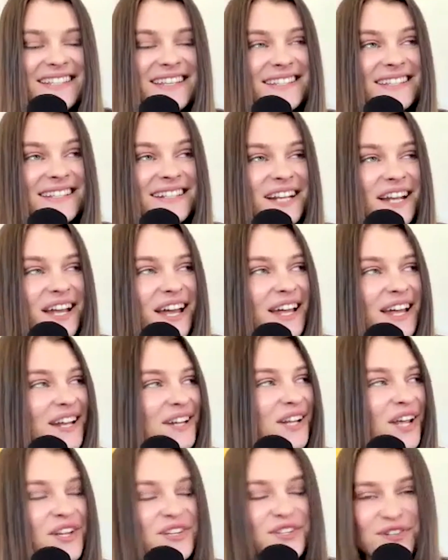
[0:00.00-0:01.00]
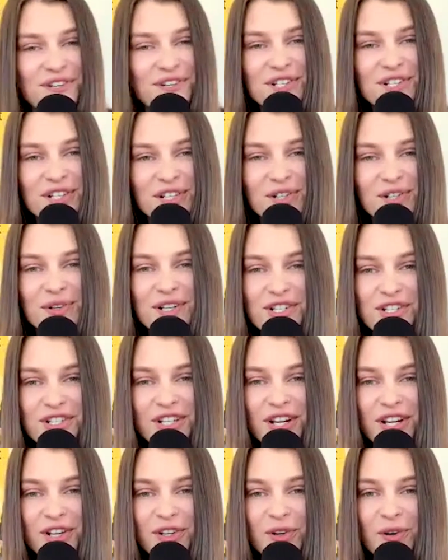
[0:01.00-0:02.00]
is an interesting question.